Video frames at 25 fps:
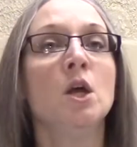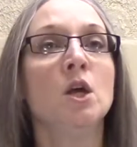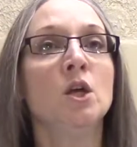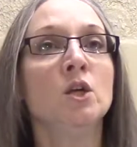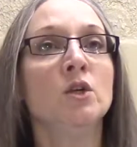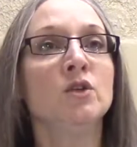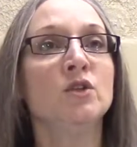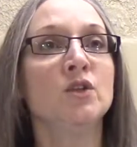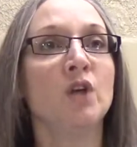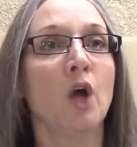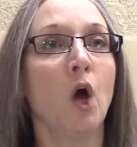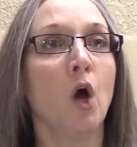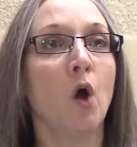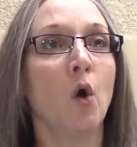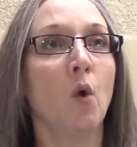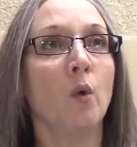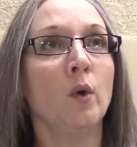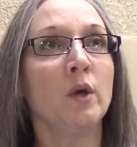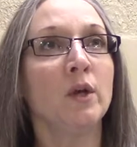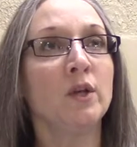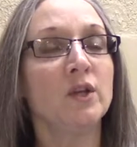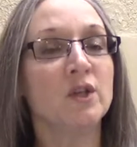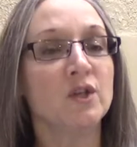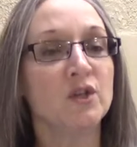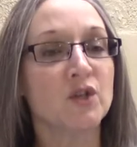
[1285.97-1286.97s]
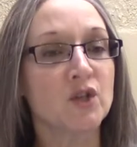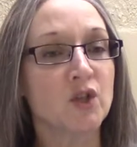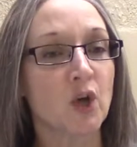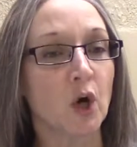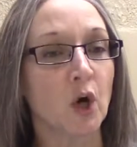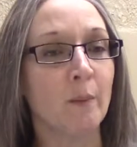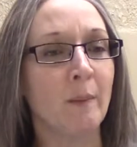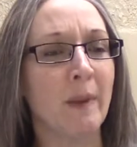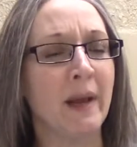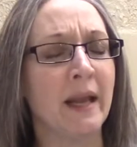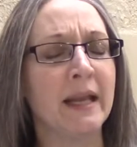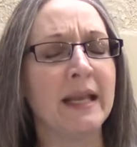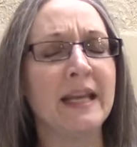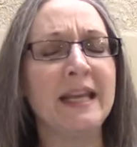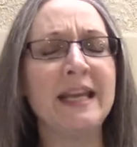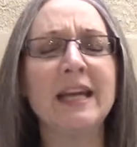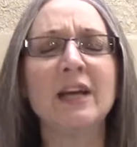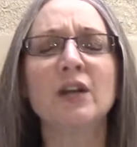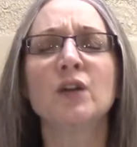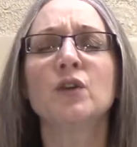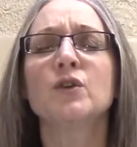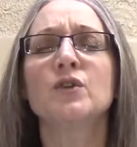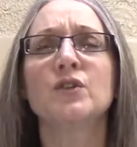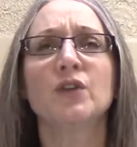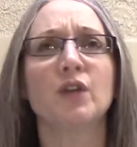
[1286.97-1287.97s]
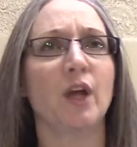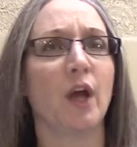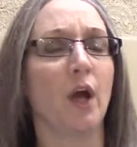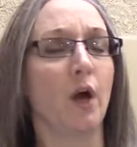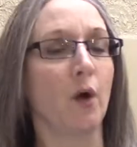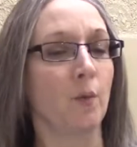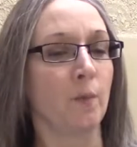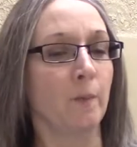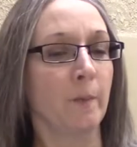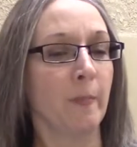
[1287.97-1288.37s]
So discernment. Years ago,